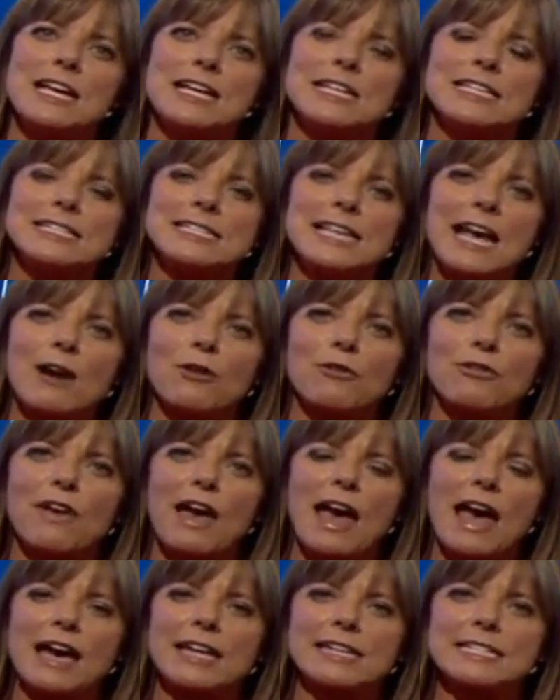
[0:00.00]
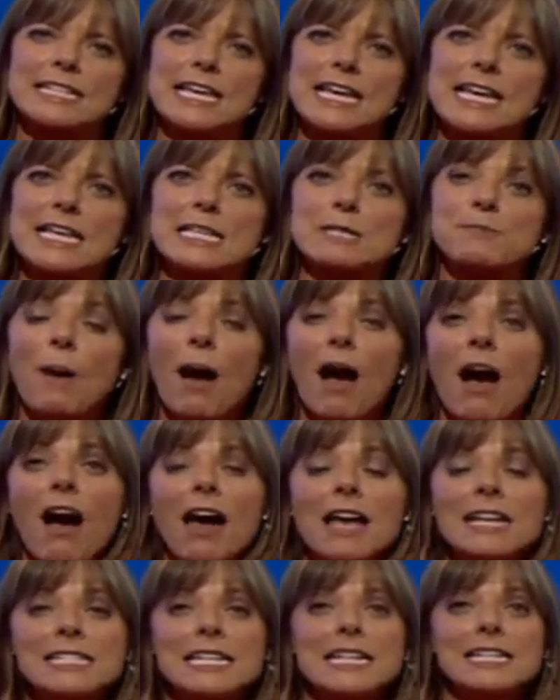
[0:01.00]
south and east.
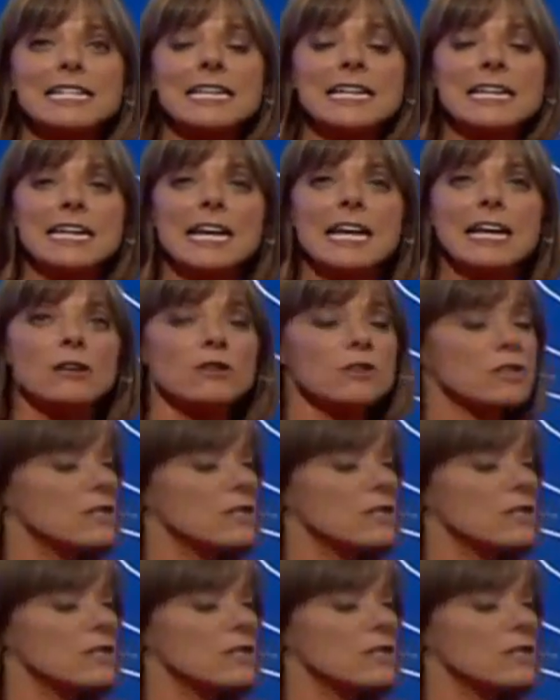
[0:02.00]
Behind it, it